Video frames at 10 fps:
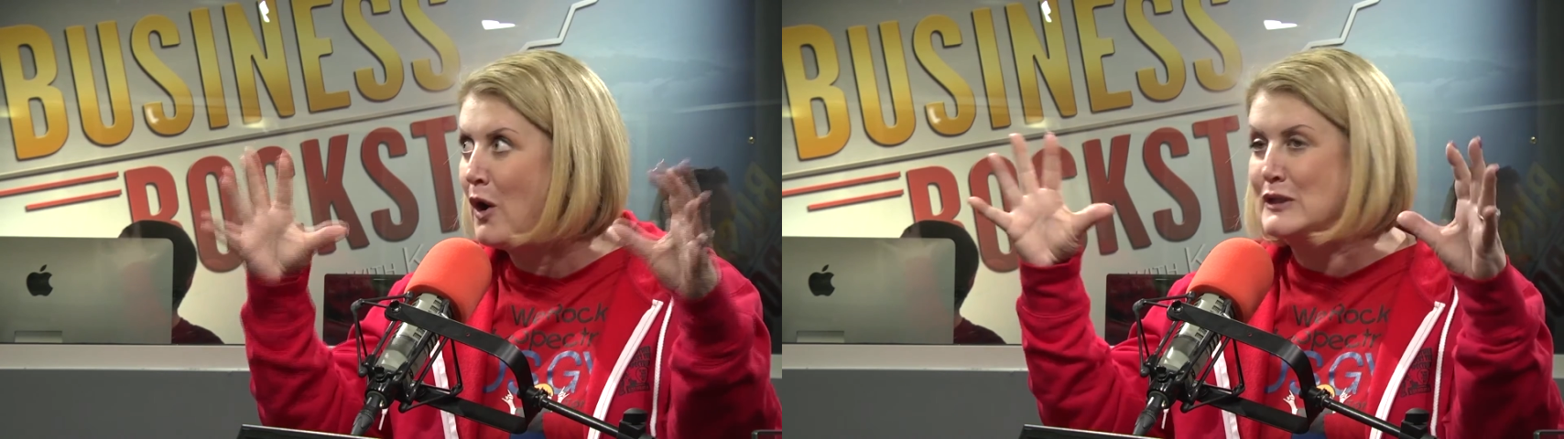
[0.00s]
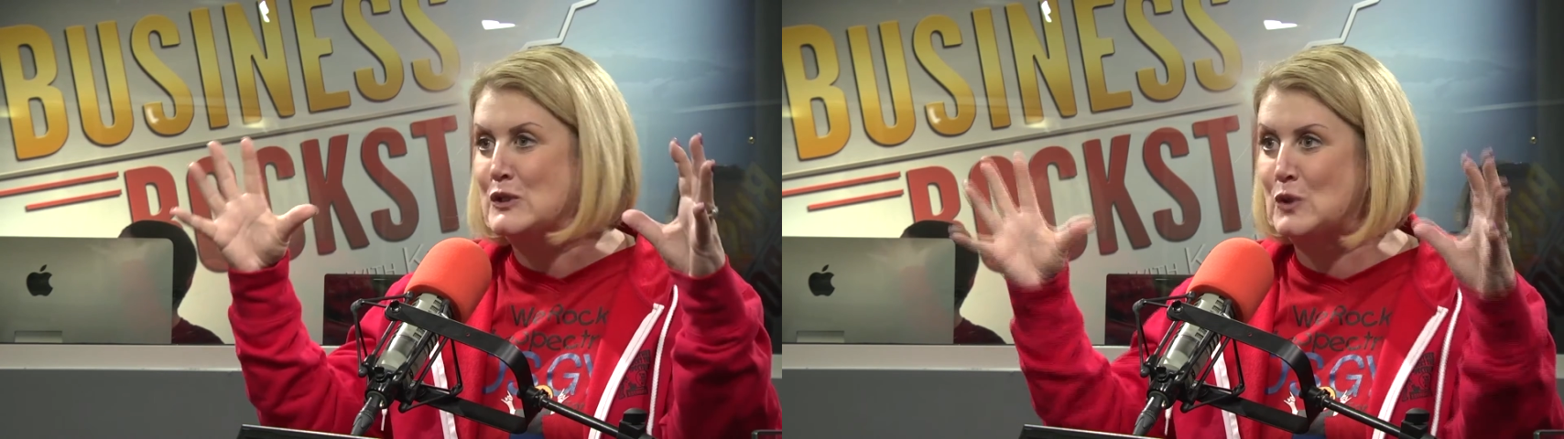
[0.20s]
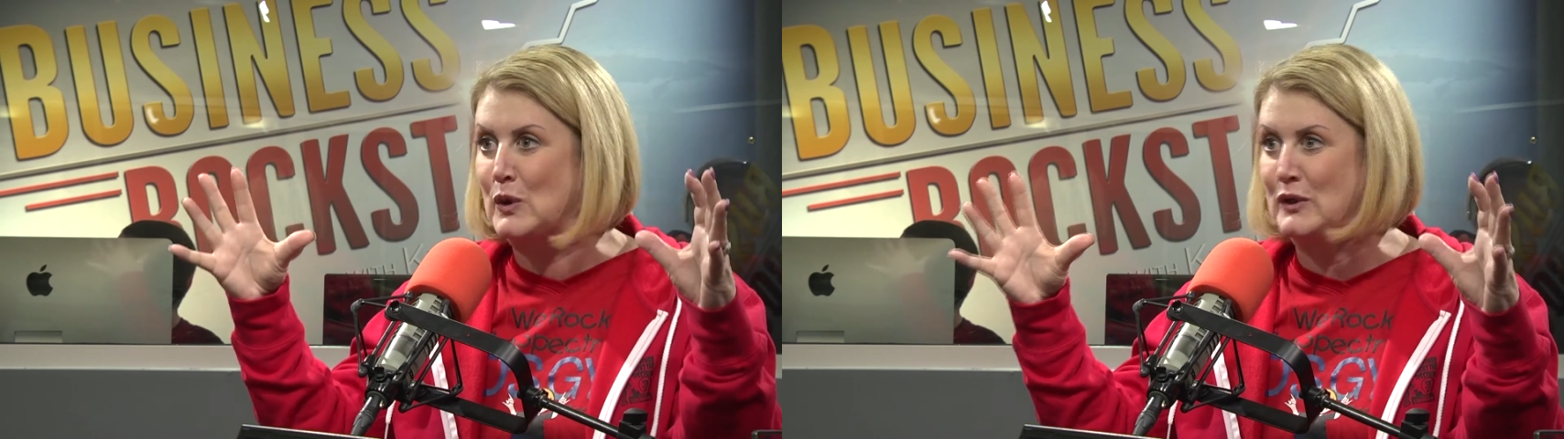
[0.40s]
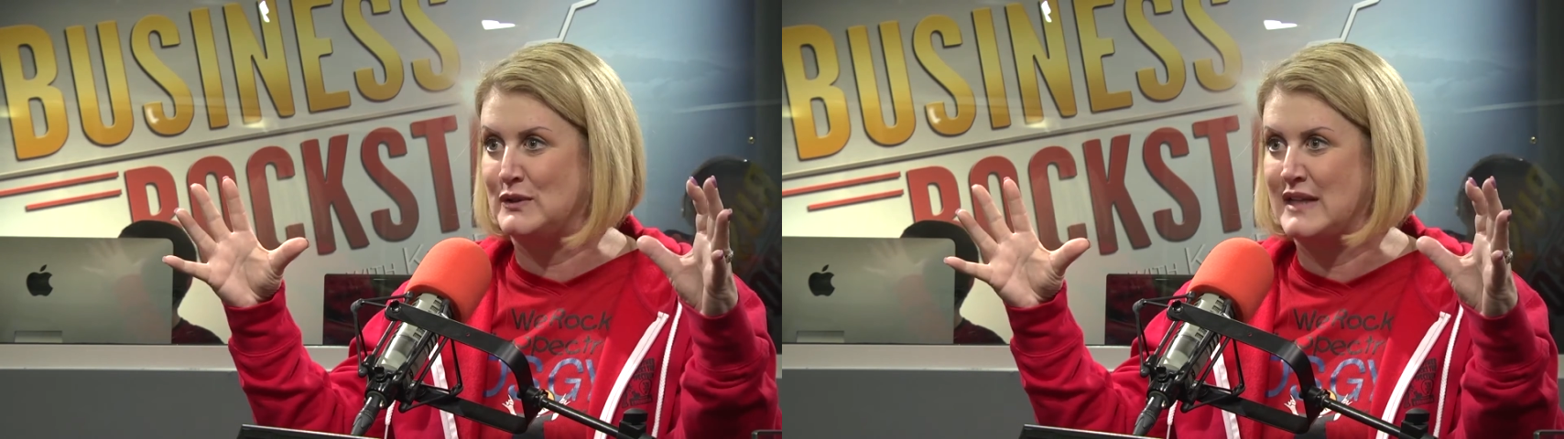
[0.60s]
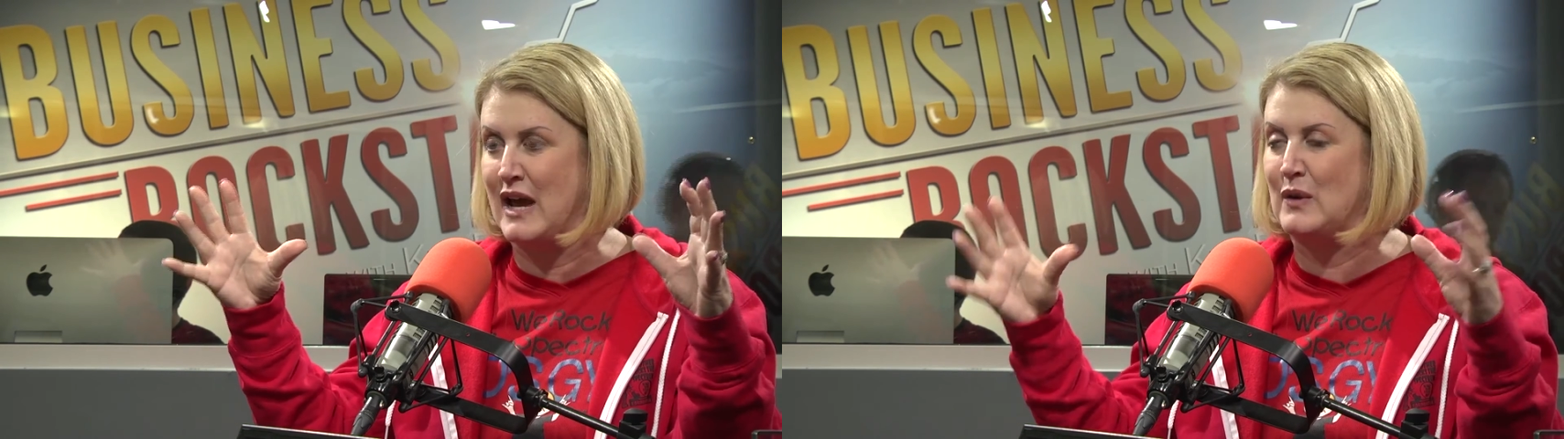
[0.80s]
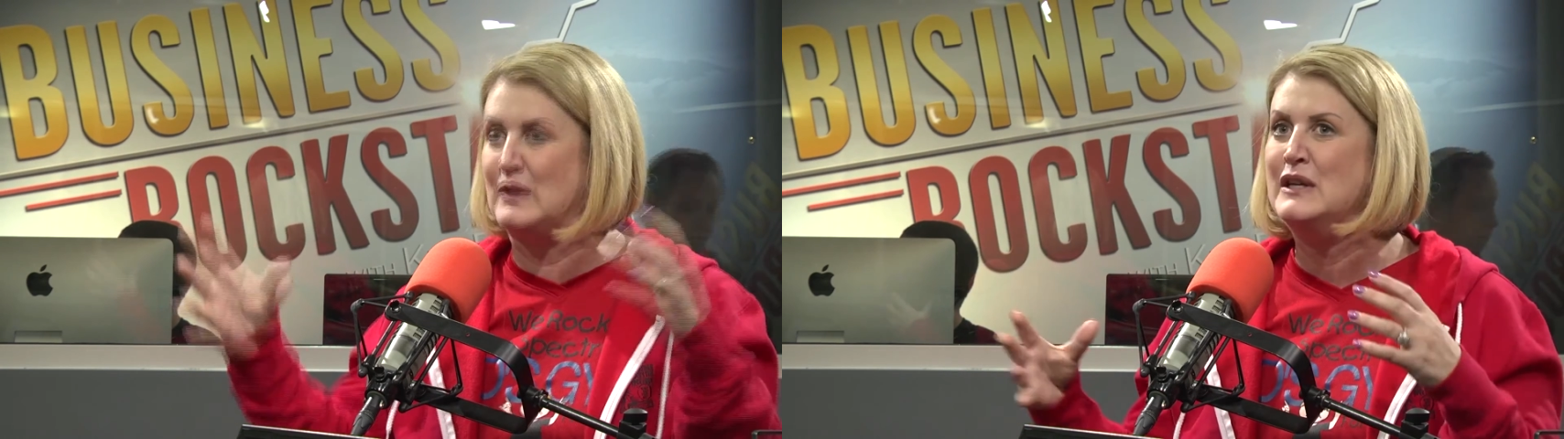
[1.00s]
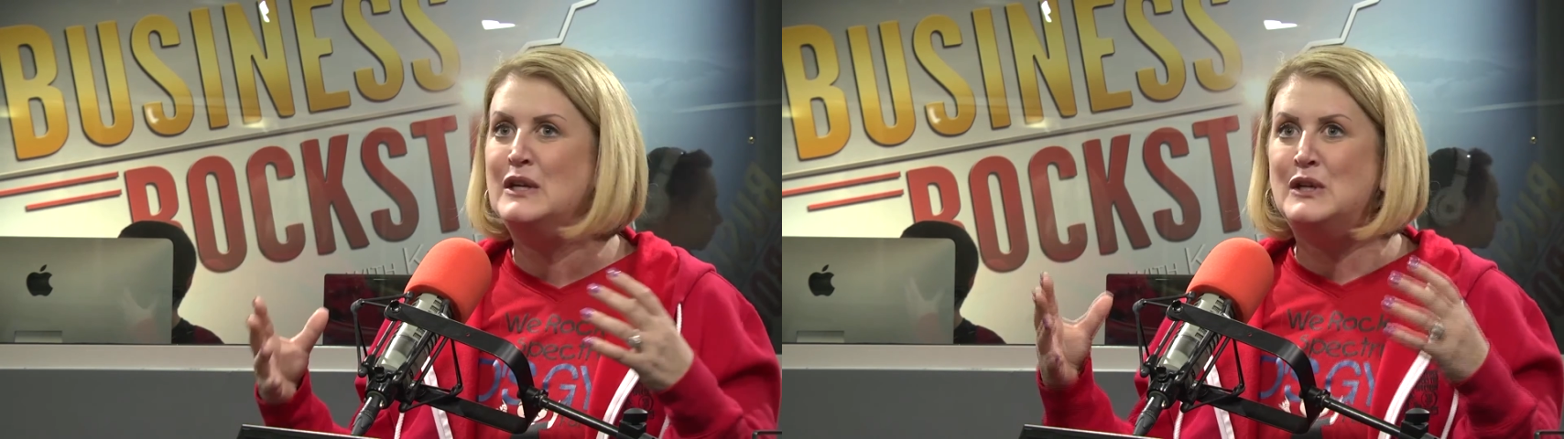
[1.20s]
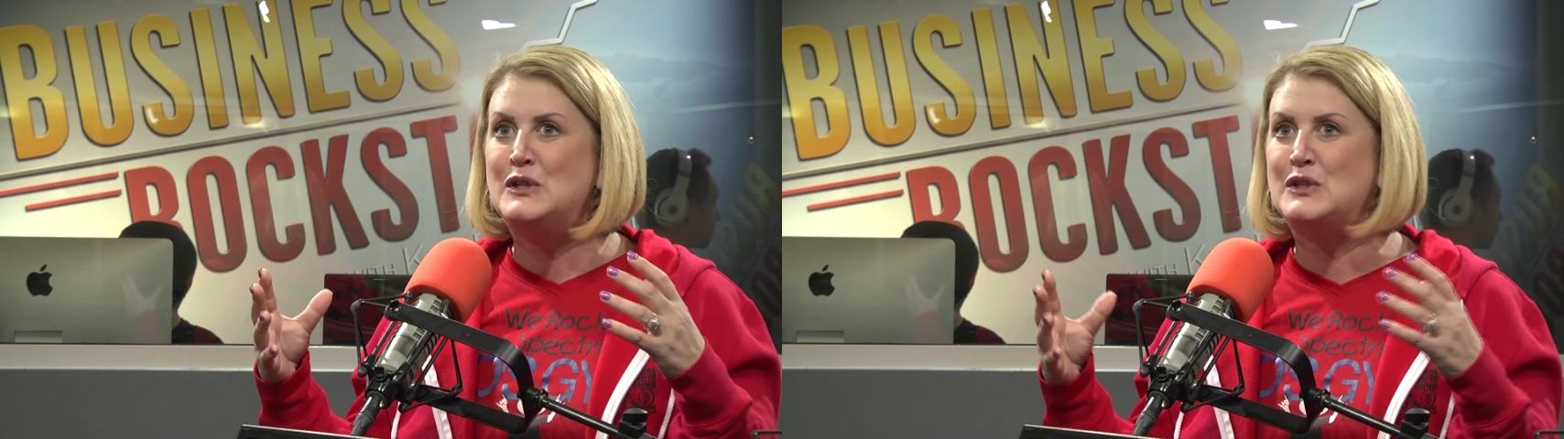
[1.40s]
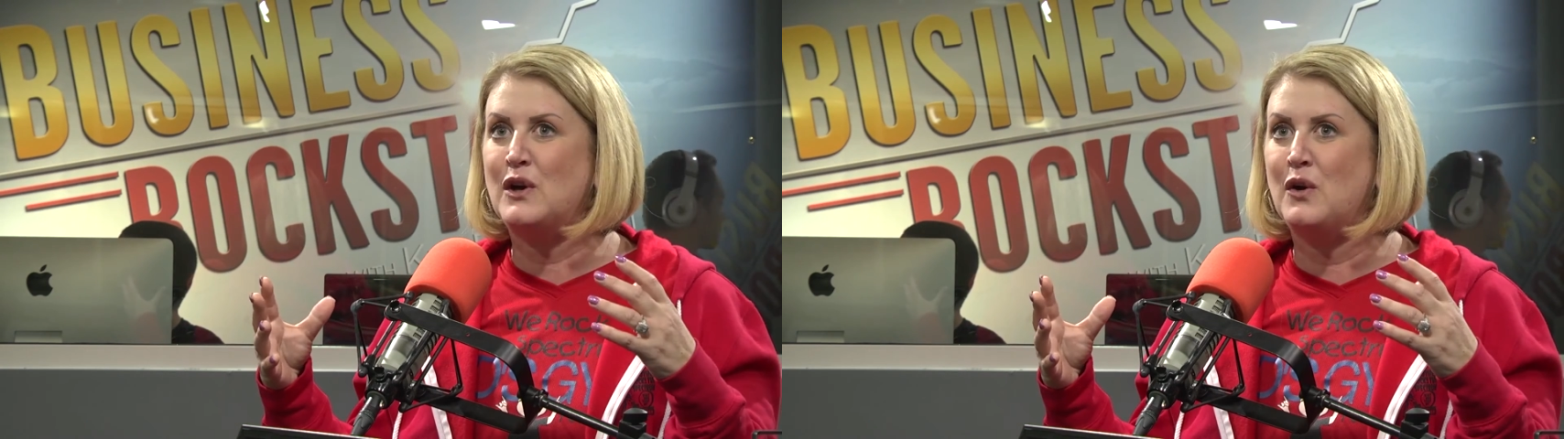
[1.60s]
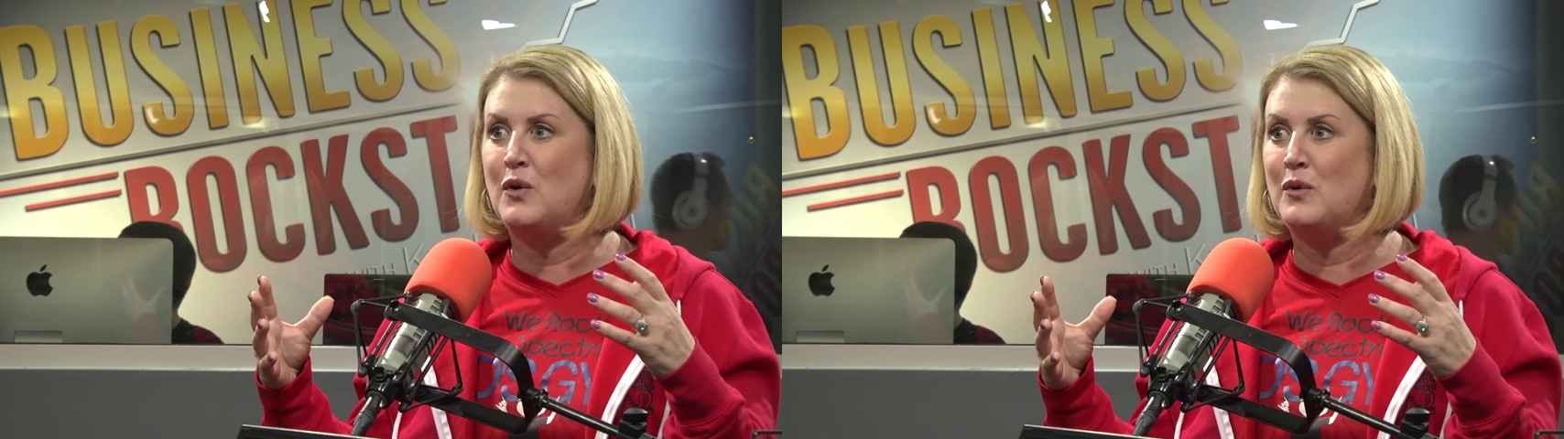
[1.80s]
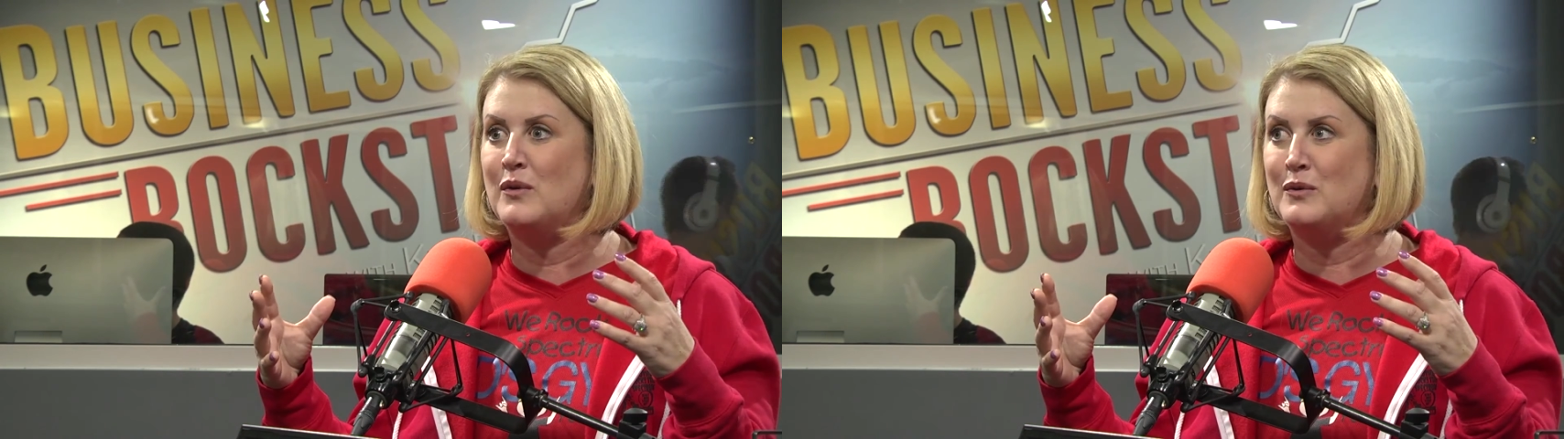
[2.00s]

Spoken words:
historical town. So